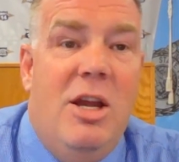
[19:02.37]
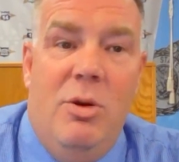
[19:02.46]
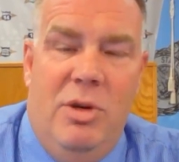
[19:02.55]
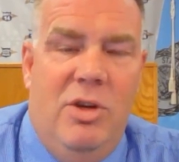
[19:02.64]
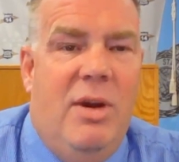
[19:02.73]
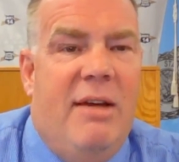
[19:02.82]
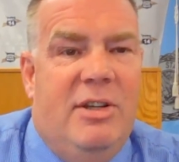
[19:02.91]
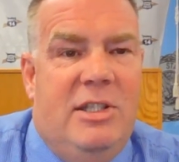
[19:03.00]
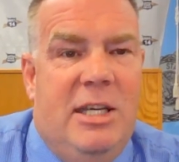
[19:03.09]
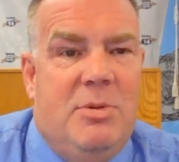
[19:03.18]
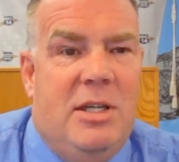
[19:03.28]
We do have a
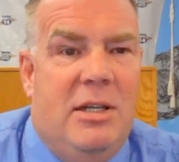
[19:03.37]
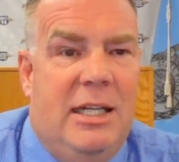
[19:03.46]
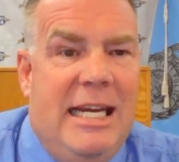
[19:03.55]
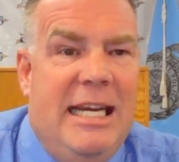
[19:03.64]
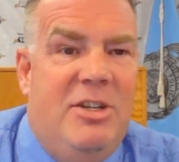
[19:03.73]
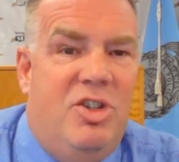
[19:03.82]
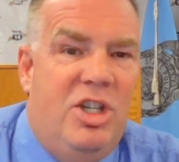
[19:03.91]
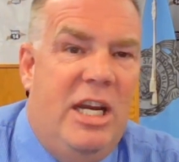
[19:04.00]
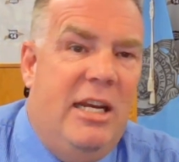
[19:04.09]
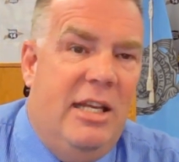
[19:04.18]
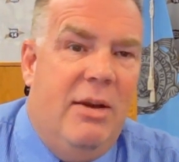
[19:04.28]
tips and lead
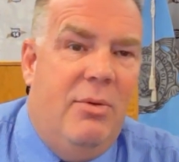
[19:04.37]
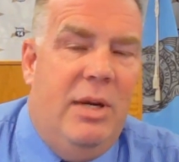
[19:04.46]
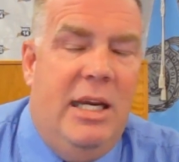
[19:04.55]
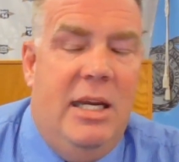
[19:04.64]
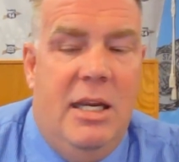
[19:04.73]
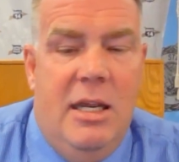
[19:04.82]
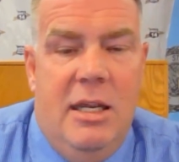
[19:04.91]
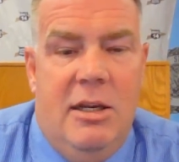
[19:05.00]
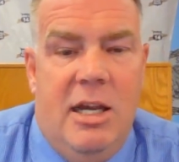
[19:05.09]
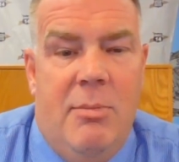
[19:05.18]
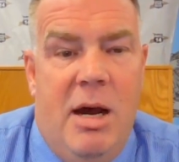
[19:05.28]
sheet that we
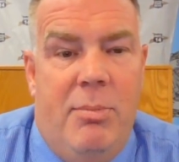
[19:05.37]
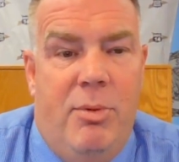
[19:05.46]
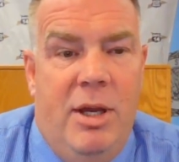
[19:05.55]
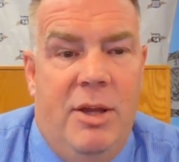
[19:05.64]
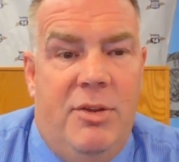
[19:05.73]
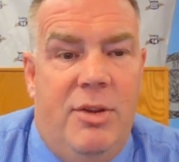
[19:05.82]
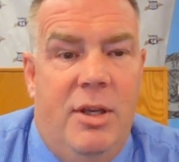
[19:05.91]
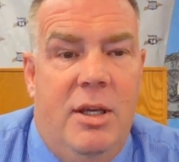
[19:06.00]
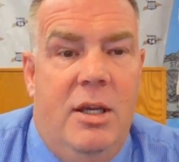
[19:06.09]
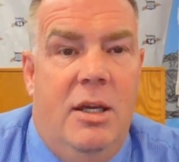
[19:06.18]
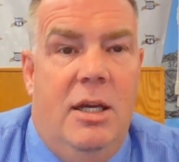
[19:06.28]
come up with
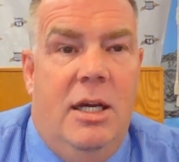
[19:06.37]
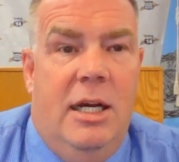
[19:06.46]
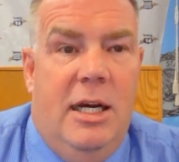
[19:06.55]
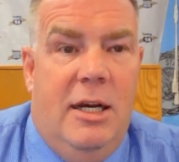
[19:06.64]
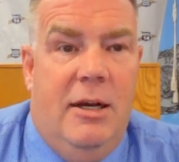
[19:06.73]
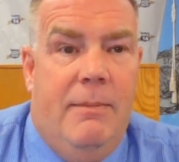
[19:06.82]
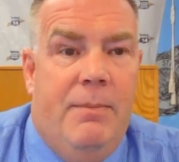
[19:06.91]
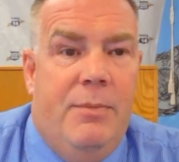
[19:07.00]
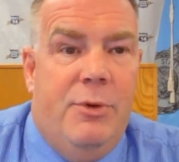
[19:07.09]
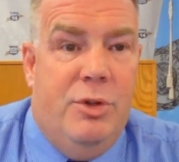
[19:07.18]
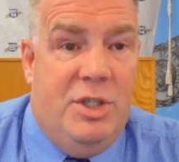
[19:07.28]

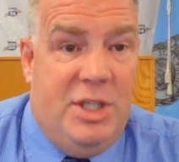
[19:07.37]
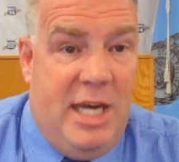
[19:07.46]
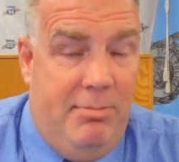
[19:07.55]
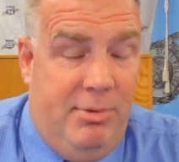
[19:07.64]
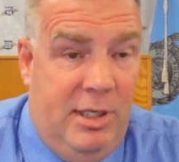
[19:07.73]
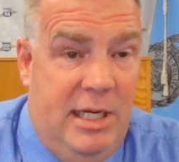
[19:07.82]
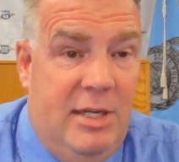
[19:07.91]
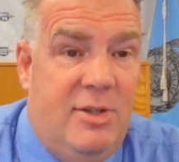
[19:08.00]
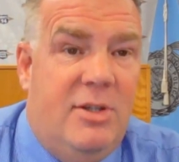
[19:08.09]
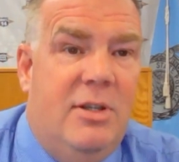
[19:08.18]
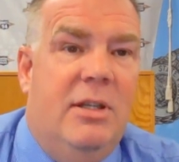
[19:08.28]
through the state
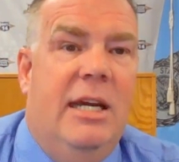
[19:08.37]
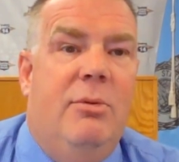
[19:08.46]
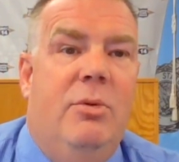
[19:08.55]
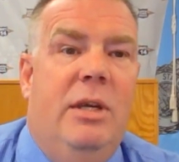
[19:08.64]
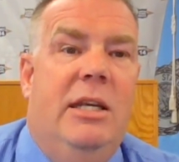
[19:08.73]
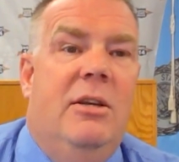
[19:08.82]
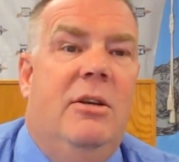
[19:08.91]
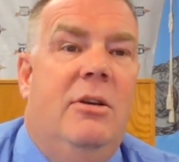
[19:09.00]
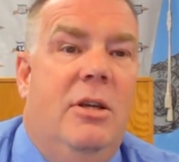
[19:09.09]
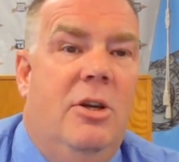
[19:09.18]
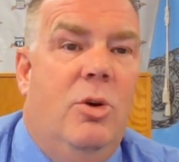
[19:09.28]
police that we can
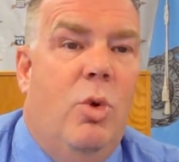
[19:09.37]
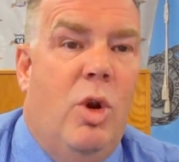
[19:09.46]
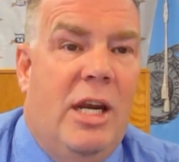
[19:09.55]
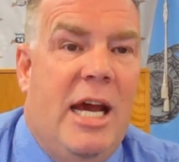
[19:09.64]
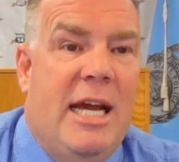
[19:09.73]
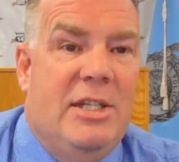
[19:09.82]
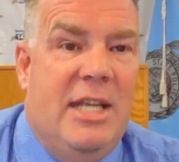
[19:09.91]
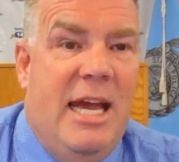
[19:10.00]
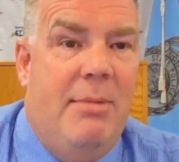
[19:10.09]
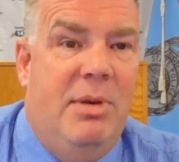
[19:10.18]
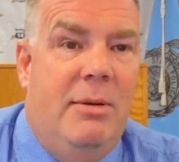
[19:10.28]
organize
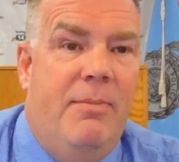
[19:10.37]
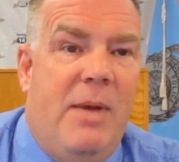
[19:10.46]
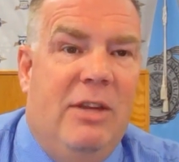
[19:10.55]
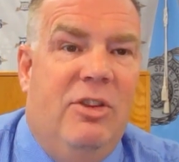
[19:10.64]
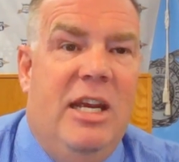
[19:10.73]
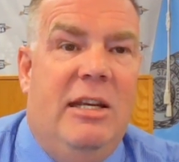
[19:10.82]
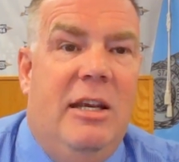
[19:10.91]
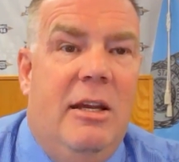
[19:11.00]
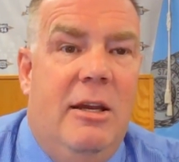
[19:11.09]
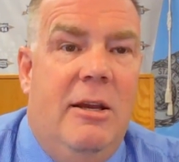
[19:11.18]
that. But I think